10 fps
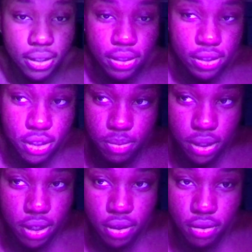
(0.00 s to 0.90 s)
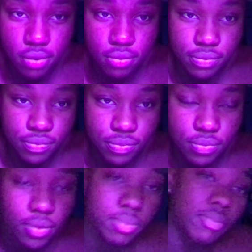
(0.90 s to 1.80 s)
It's just my dog
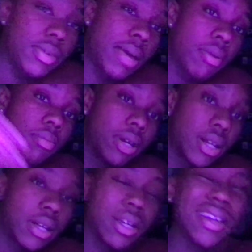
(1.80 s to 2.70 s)
and my bunny.